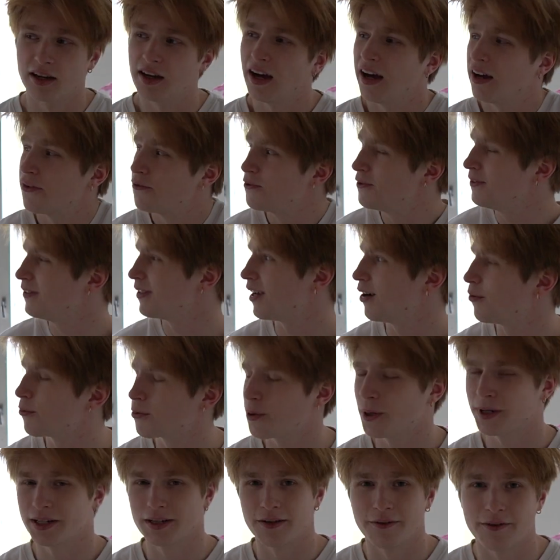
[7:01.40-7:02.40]
I feel now
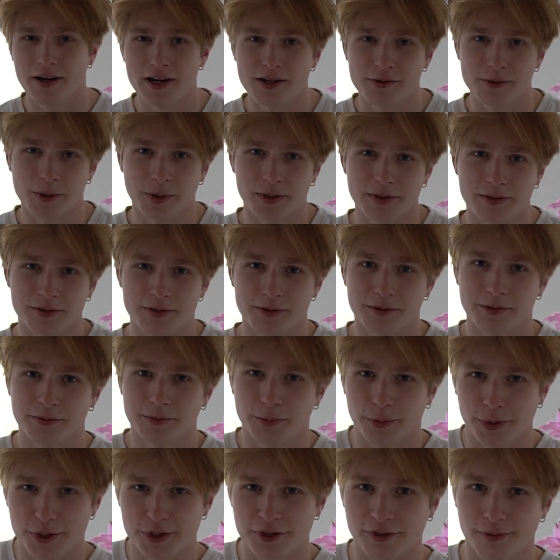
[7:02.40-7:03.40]
kind of awkward you
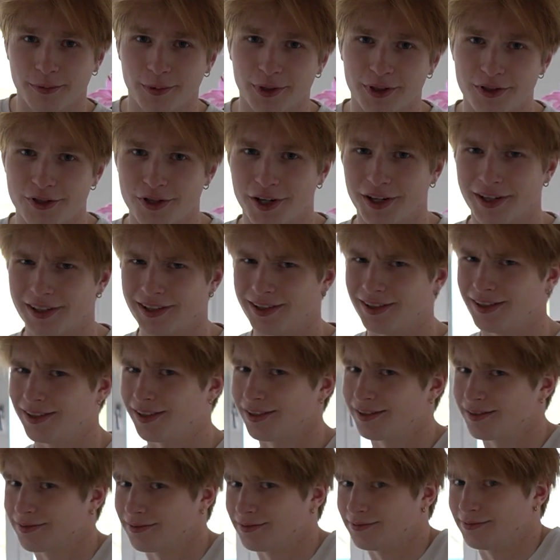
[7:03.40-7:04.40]
watching me journal.
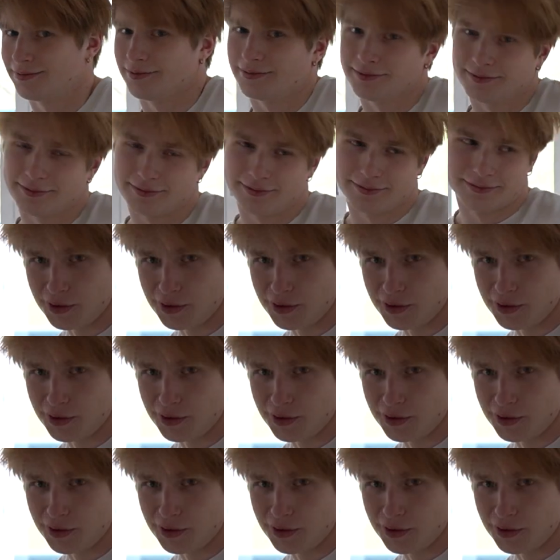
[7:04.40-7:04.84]
Like I got